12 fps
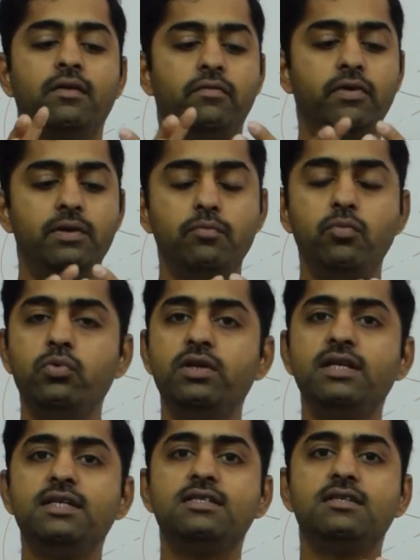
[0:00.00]
when moon
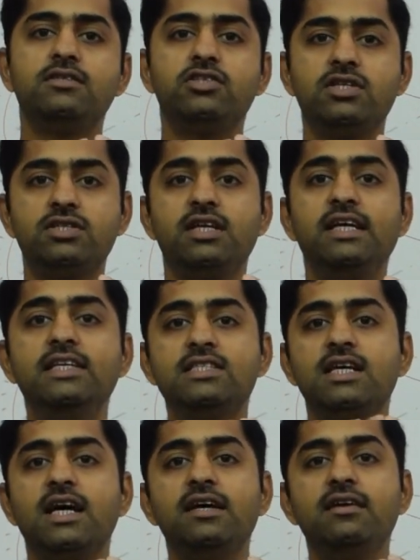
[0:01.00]
is just
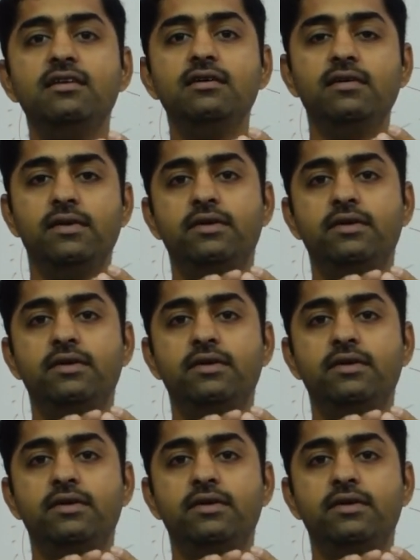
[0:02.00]
inside the